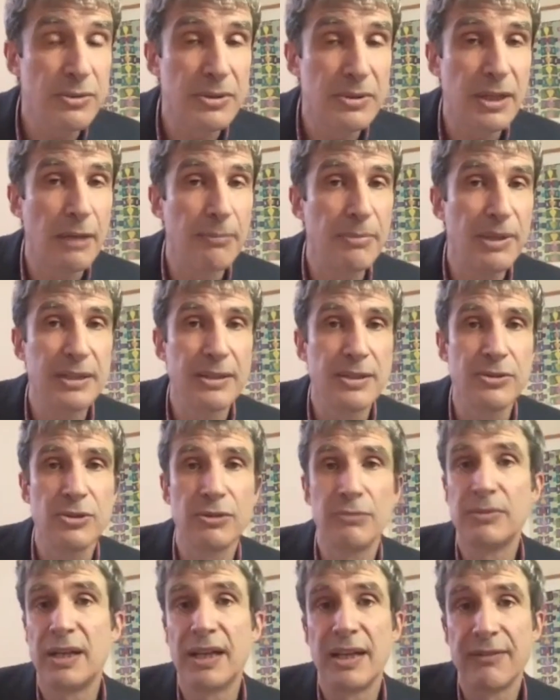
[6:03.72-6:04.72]
with diabetes
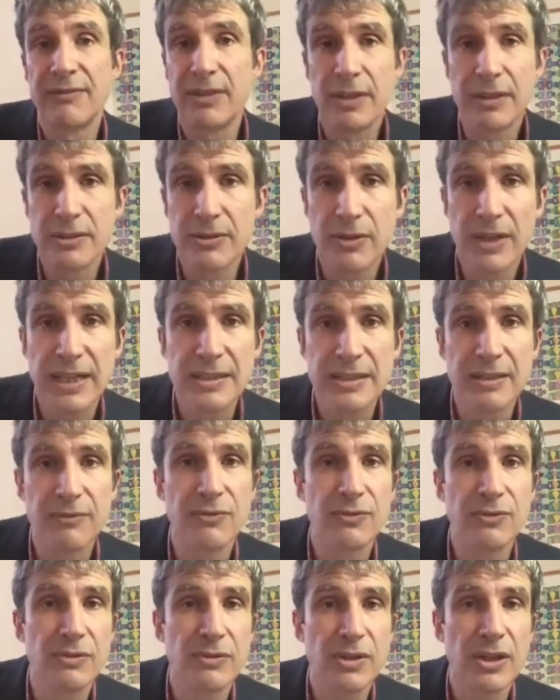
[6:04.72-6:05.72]
or might have an underactive
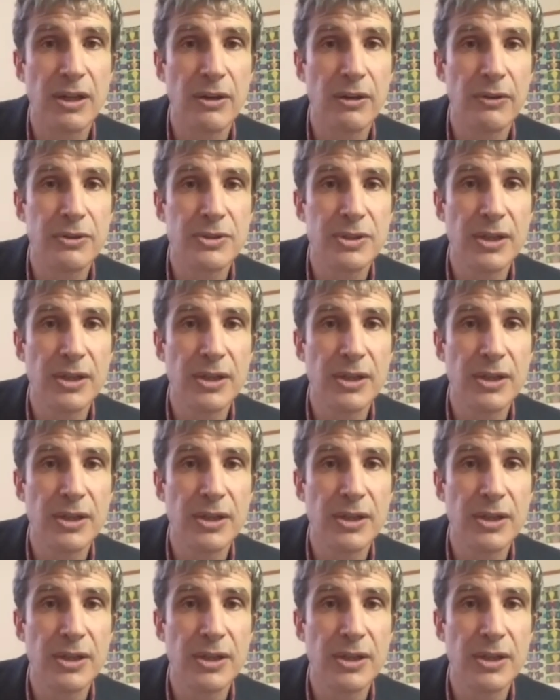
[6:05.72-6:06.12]
thyroid.